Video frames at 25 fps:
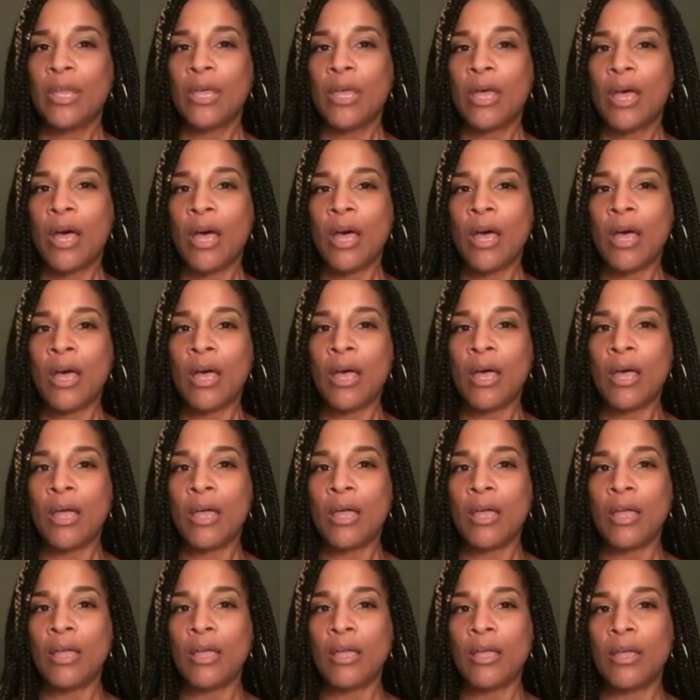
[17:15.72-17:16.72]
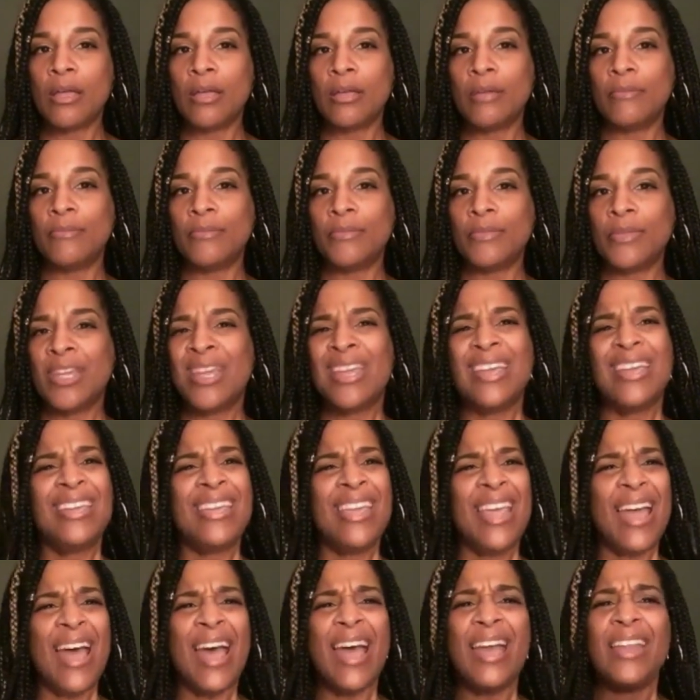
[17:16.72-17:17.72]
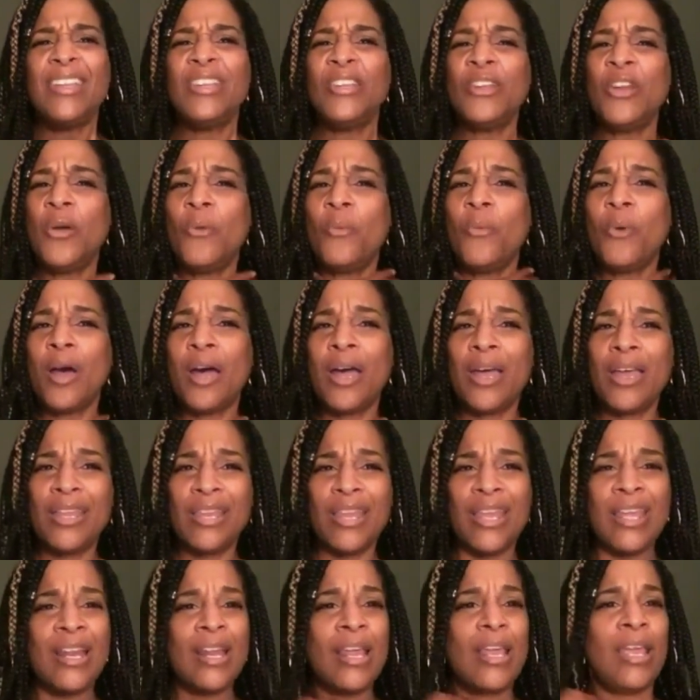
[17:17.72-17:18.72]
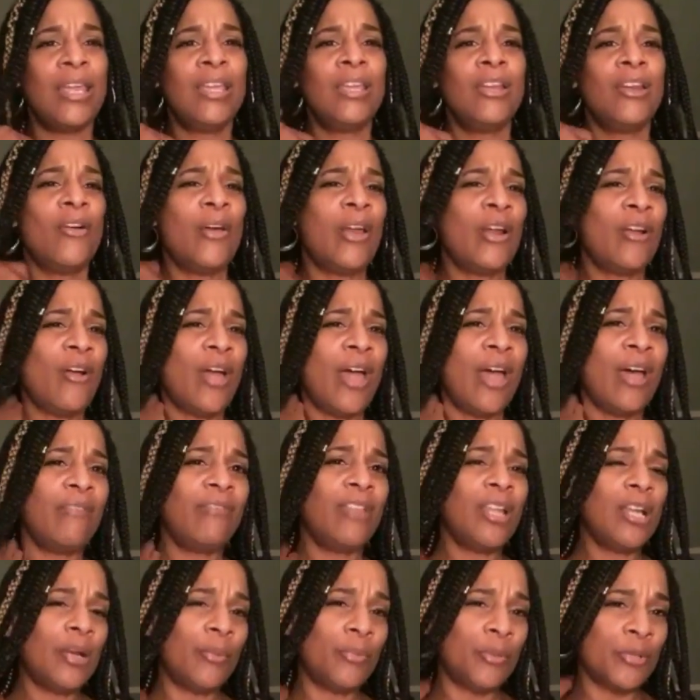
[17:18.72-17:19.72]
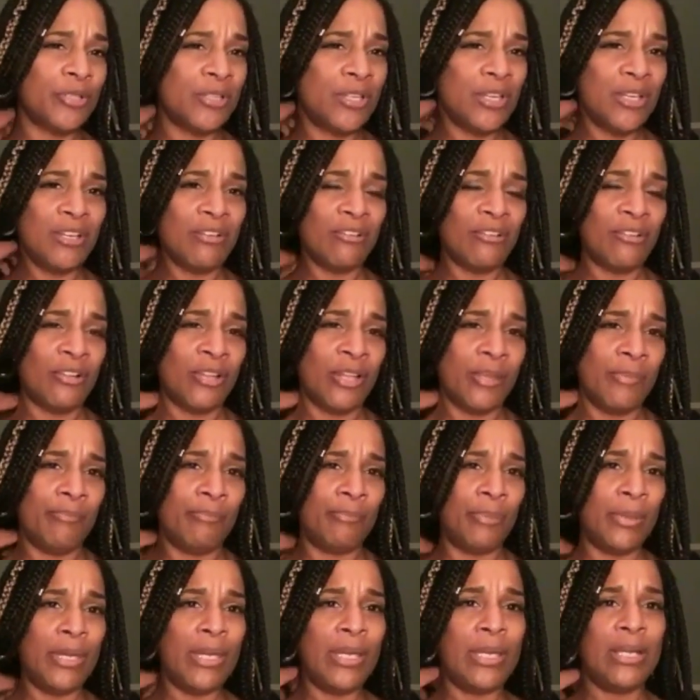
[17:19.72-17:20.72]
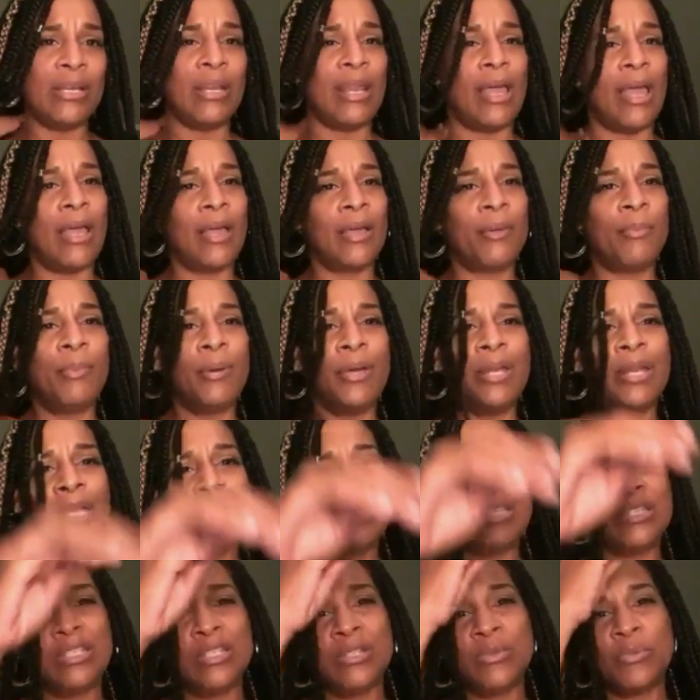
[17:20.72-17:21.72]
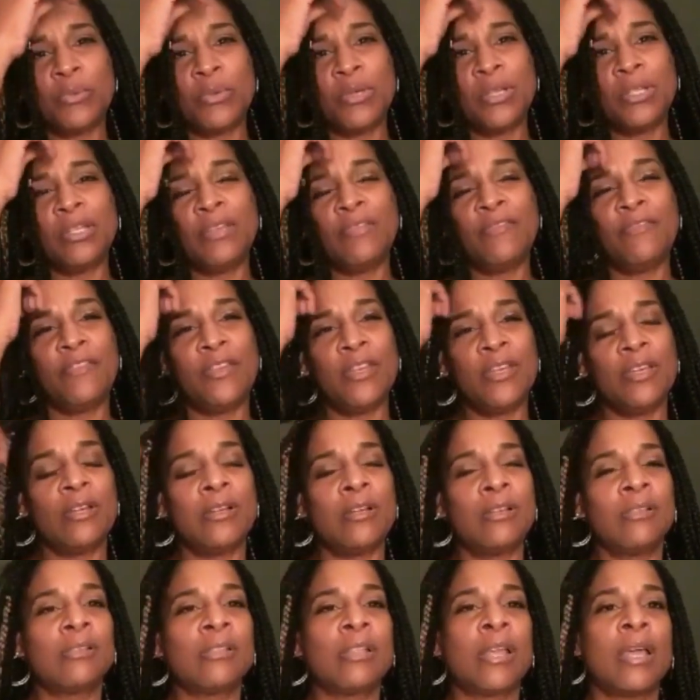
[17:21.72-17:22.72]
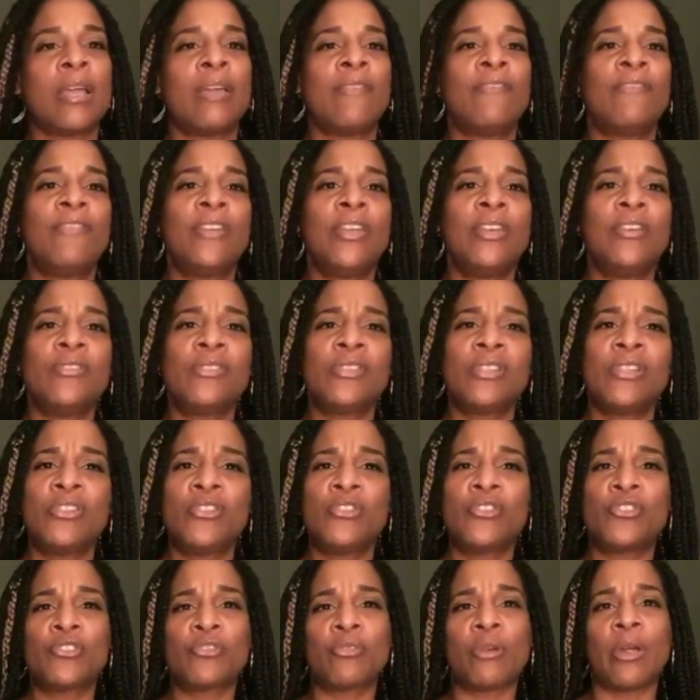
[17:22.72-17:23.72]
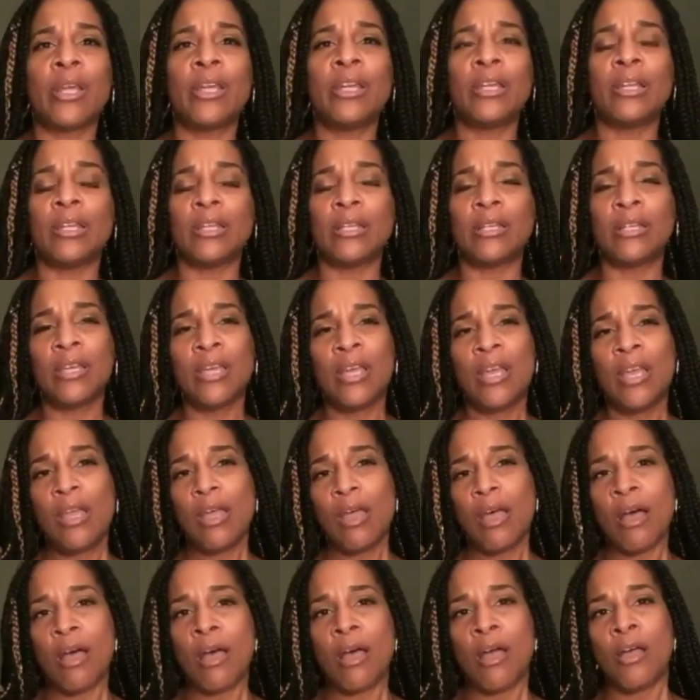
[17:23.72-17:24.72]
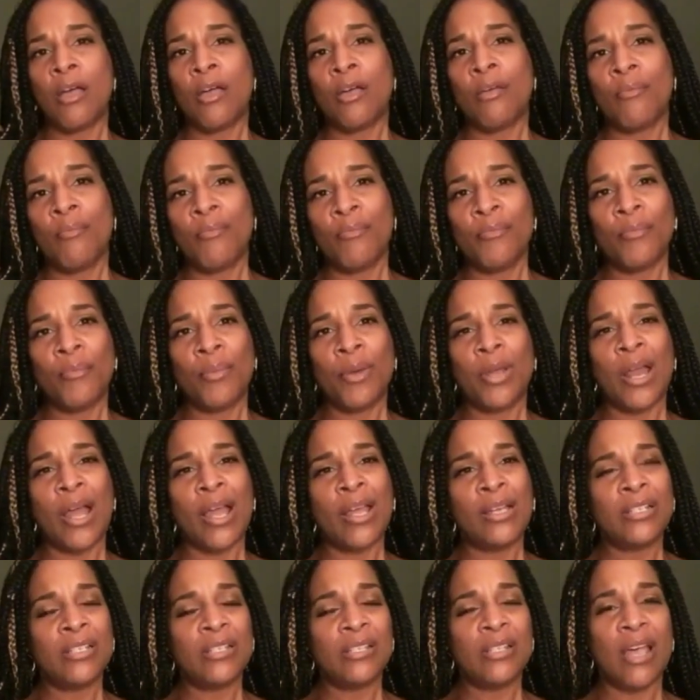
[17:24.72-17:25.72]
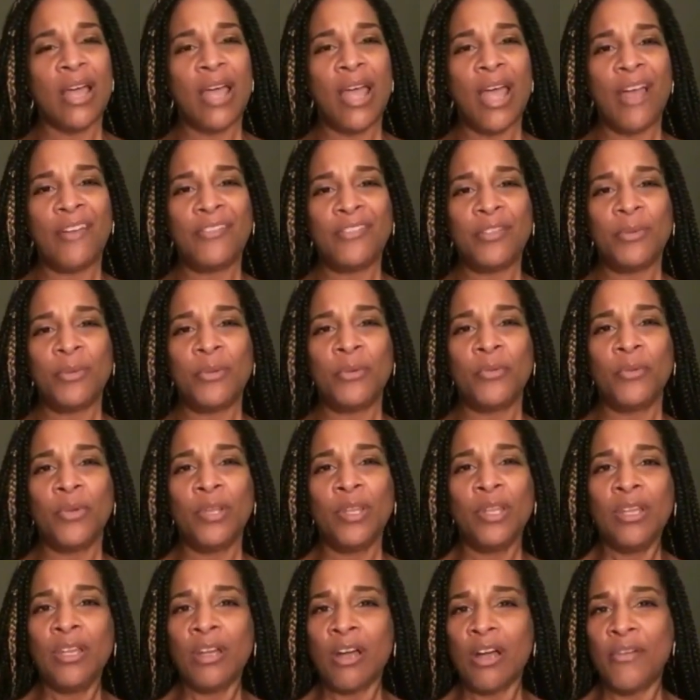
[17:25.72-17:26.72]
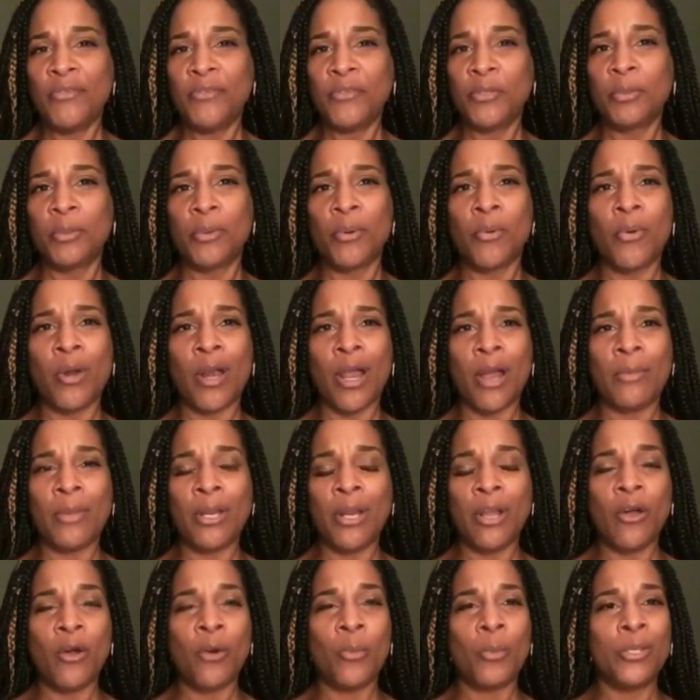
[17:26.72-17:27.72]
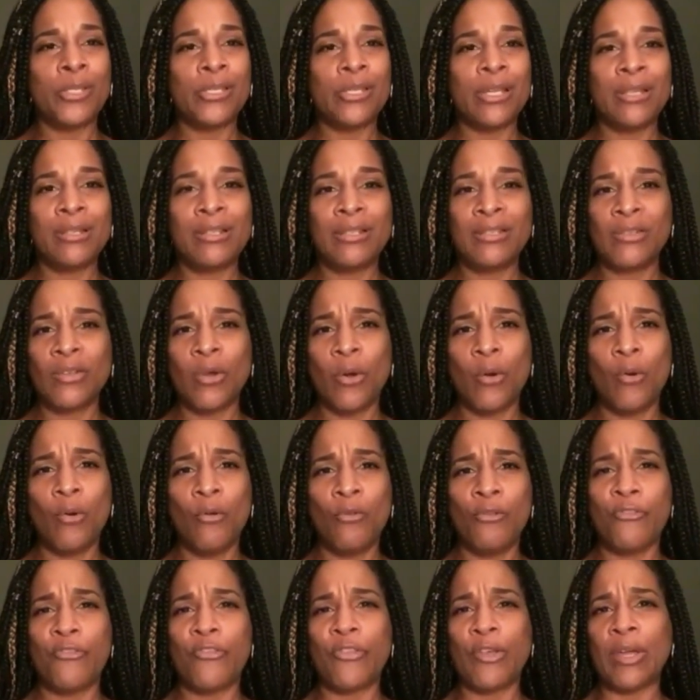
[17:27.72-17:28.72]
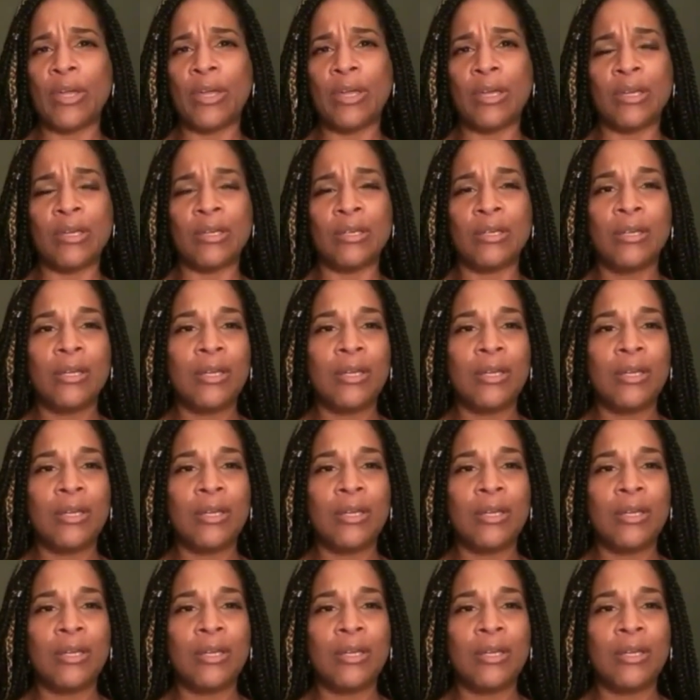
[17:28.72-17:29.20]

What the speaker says: Yeah, you know what? And I don't have like a particularly big neck, but it just really feels like it feels constraining. But I have to be really comfortable when I'm at home. It's like this whole thing.